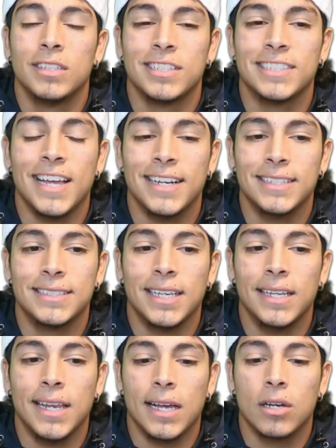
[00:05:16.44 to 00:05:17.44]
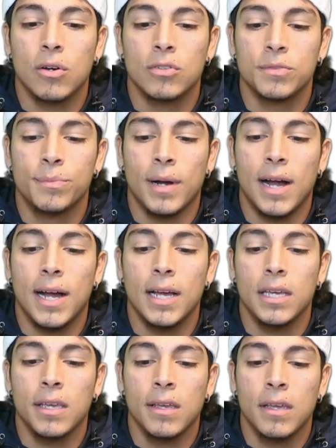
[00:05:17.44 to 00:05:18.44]
There's not a day that goes
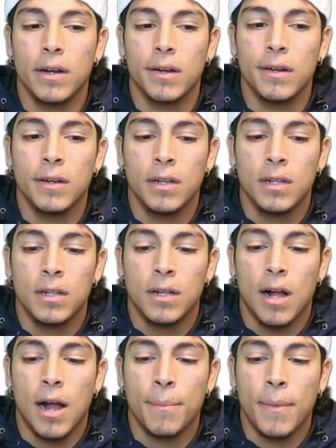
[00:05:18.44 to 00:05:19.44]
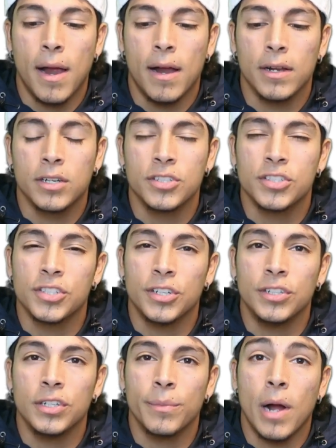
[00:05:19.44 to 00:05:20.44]
by where I'm not
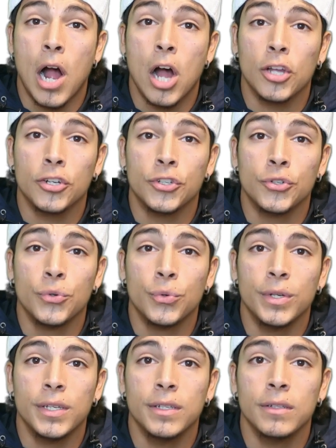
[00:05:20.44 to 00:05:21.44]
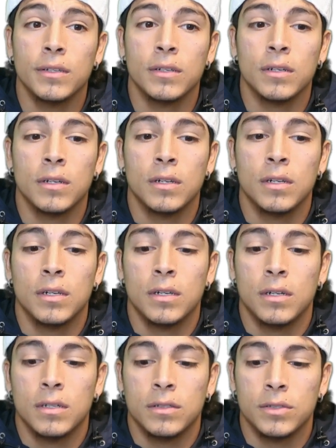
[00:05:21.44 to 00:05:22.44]
concerned about how you're doing.
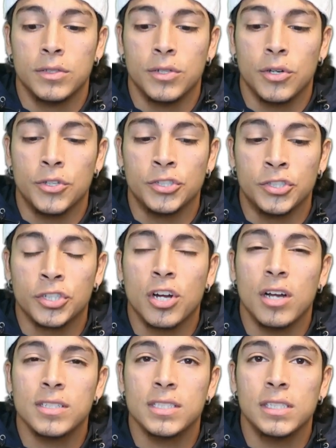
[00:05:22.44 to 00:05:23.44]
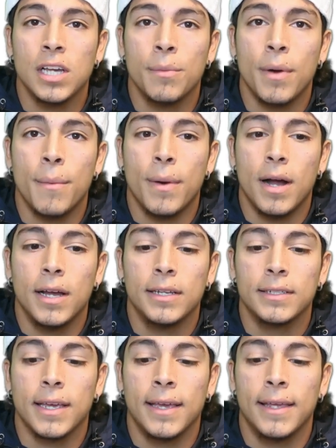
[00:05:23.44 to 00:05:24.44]
You know, you're constantly on my
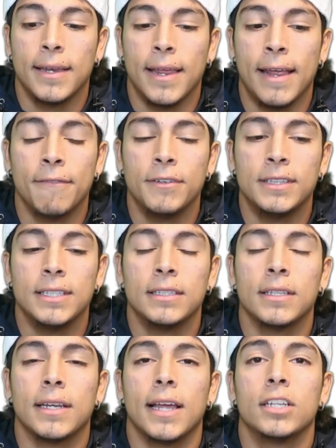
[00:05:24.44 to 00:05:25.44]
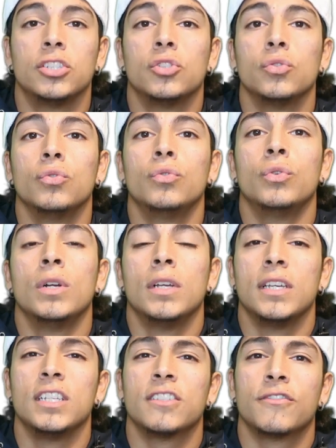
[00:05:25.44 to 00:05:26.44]
mind, and everything that I do
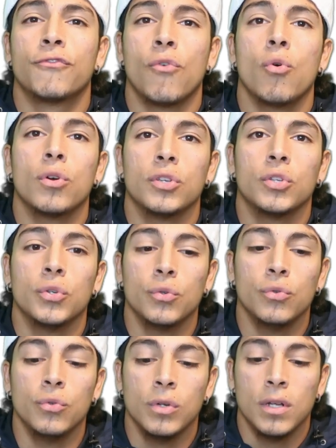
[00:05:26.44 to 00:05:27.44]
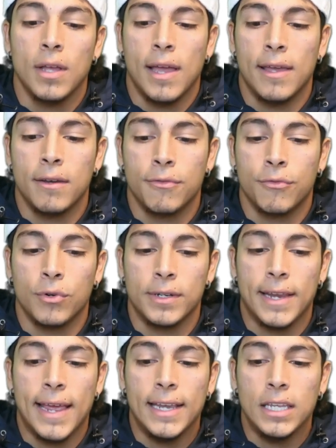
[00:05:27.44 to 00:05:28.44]
is for you and for
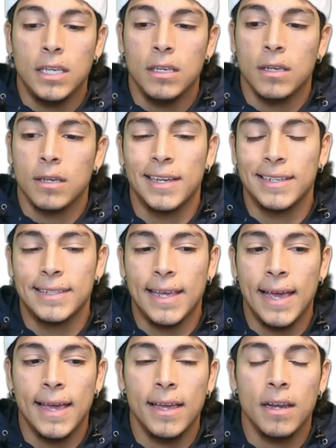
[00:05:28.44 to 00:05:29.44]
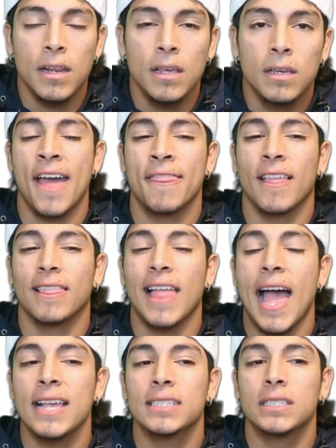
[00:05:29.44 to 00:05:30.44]
Danny and Dad. And the
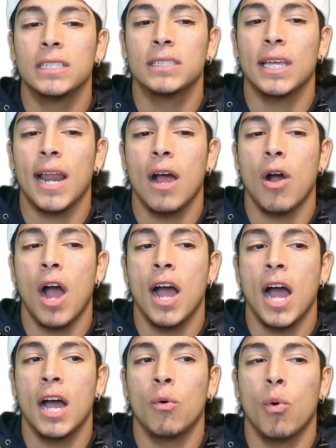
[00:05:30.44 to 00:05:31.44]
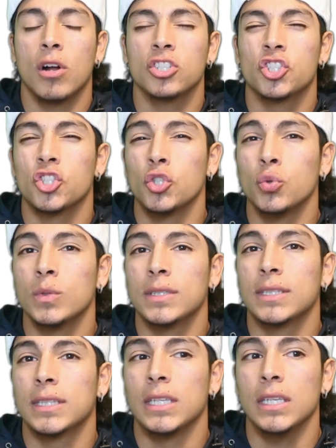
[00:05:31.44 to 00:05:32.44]
last thing that I, I, I want you to
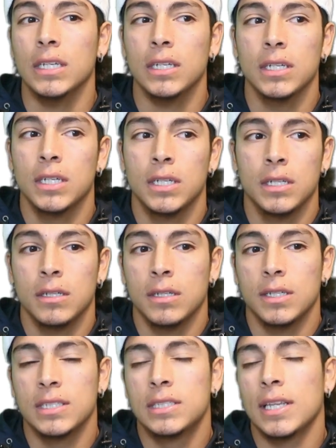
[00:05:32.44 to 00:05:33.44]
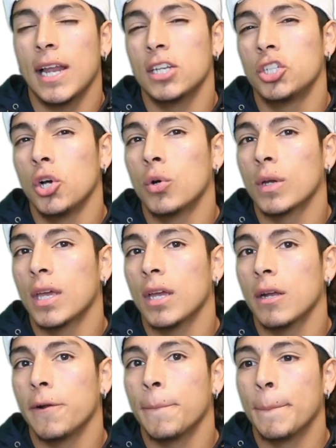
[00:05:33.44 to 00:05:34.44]
think is that I don't
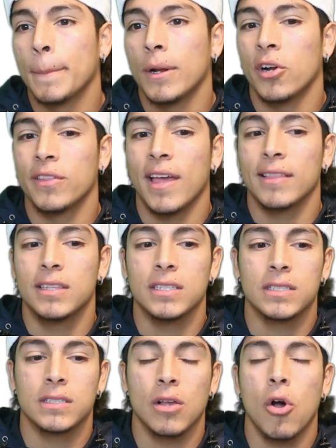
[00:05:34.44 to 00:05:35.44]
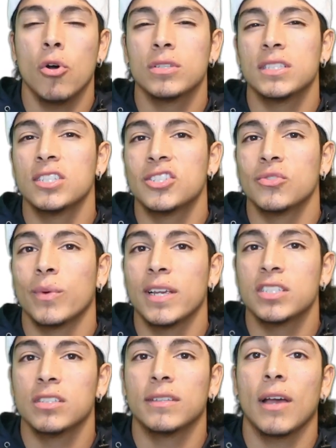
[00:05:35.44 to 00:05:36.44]
care or that this whole
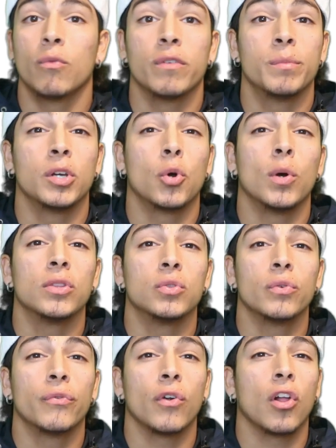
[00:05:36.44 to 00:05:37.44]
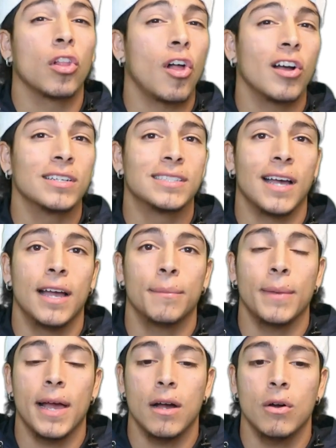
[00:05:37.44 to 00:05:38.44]
situation that we've been going through for a long
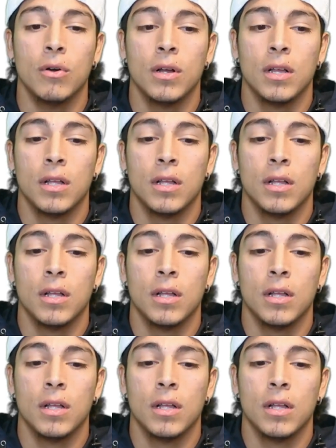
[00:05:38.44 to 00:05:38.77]
time now